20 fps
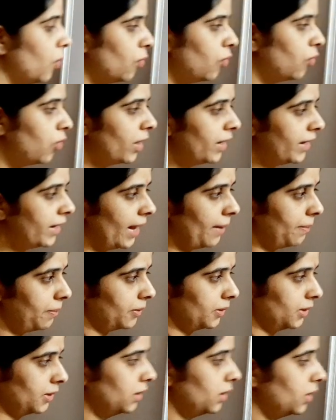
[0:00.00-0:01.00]
What
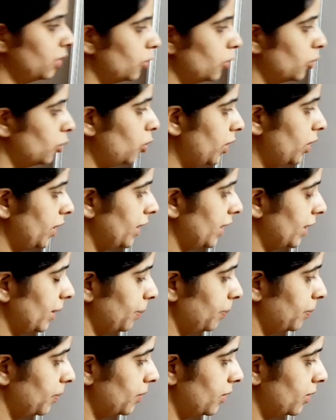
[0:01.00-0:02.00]
happened? The root
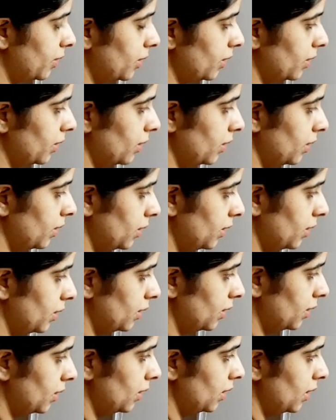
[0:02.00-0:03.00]
tips
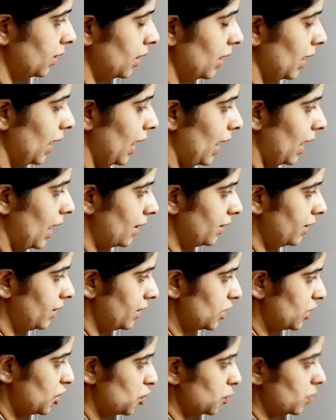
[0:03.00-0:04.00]
are in
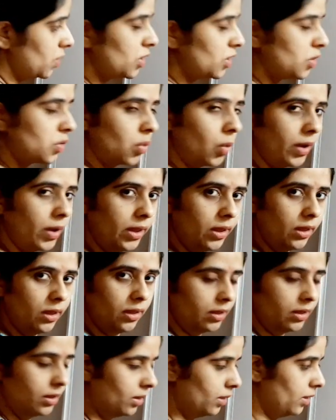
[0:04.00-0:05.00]
touch with soil,
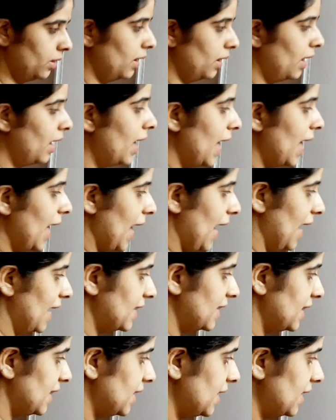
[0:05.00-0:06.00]

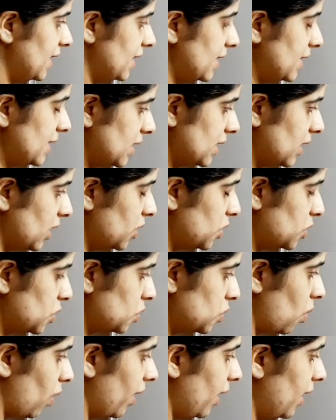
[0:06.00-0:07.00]
and these
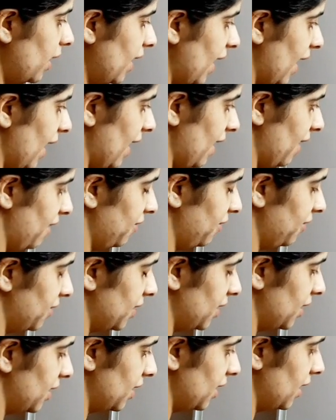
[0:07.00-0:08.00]
soil have
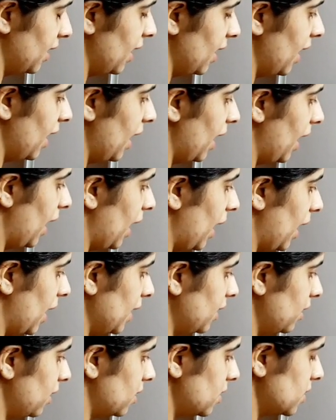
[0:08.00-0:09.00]

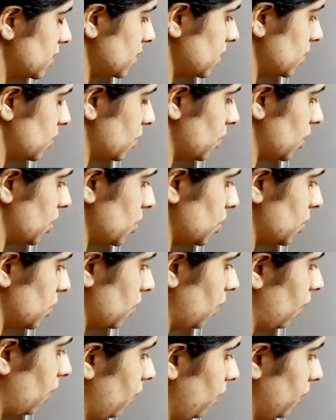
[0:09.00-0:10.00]
high concentration
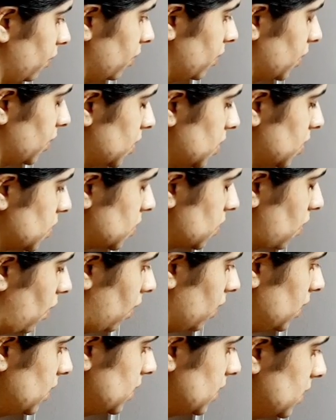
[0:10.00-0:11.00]
of
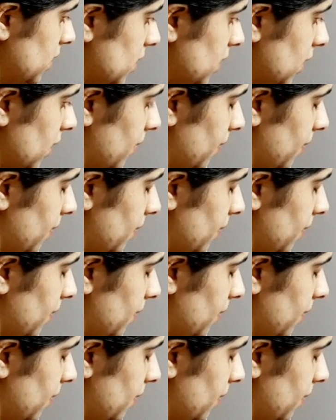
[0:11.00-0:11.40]
salts.